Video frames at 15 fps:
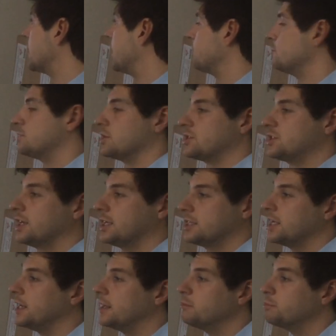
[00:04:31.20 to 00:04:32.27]
can have up to
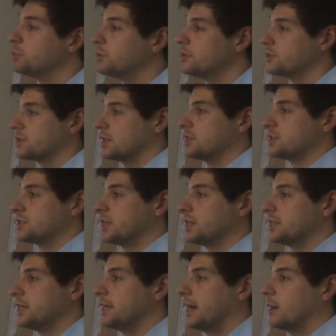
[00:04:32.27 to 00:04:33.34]
16 inputs and
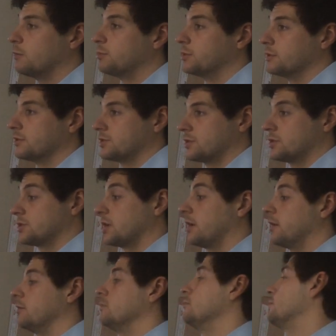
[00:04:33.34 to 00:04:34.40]
16 outputs.
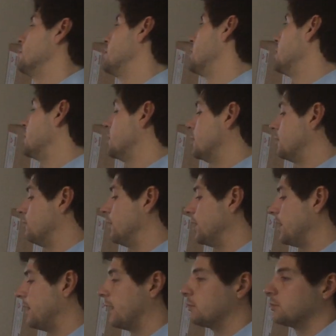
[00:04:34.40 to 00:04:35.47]
So
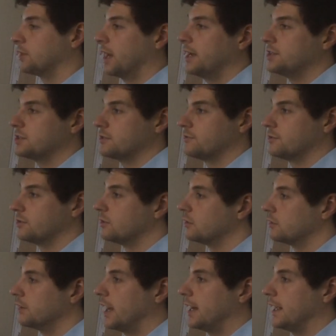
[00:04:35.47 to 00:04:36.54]
really that will cater
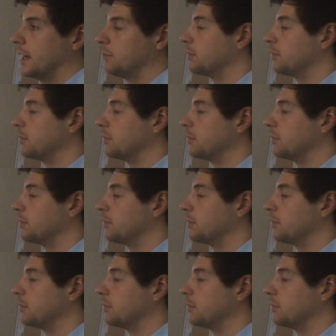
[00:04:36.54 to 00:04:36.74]
for any